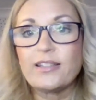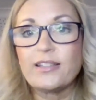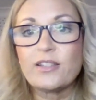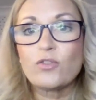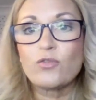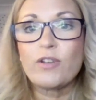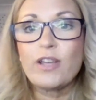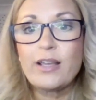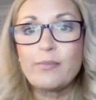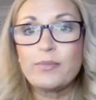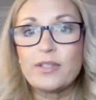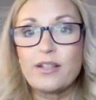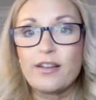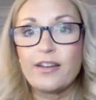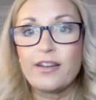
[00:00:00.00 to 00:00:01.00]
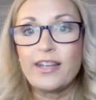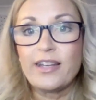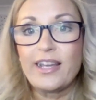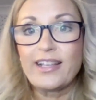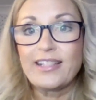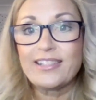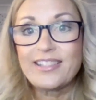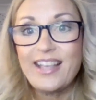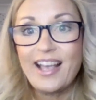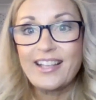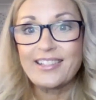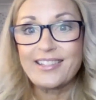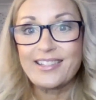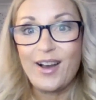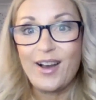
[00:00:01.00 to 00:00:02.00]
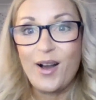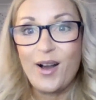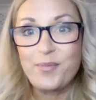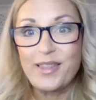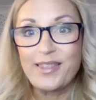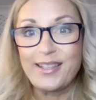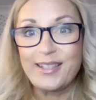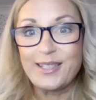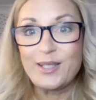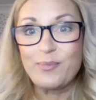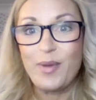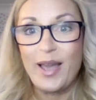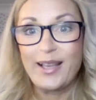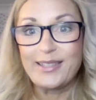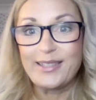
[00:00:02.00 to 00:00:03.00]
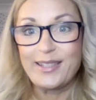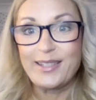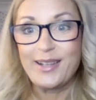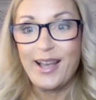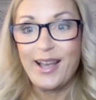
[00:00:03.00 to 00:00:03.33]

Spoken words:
It screams learning. It says that I'm in this space